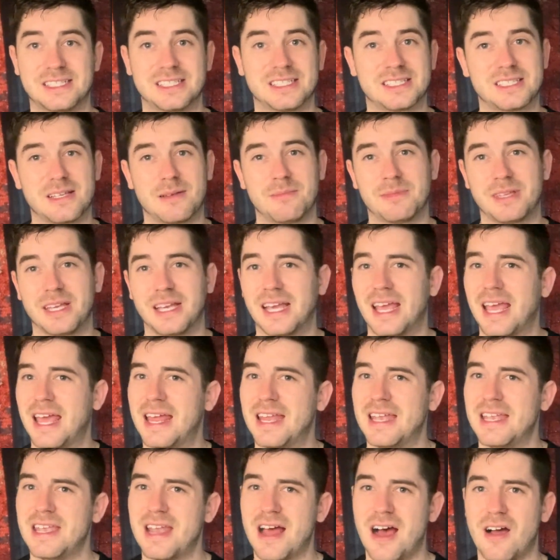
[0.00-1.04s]
to something
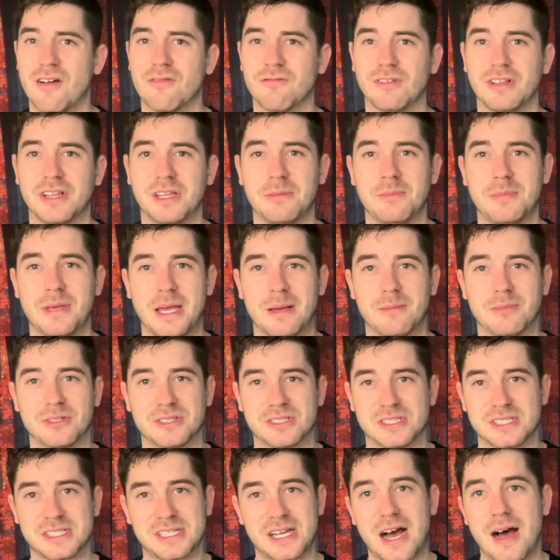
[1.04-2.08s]
and not really be able
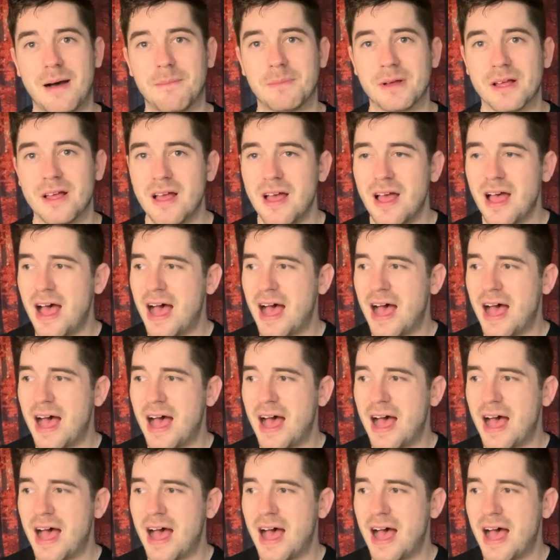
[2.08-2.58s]
to stop.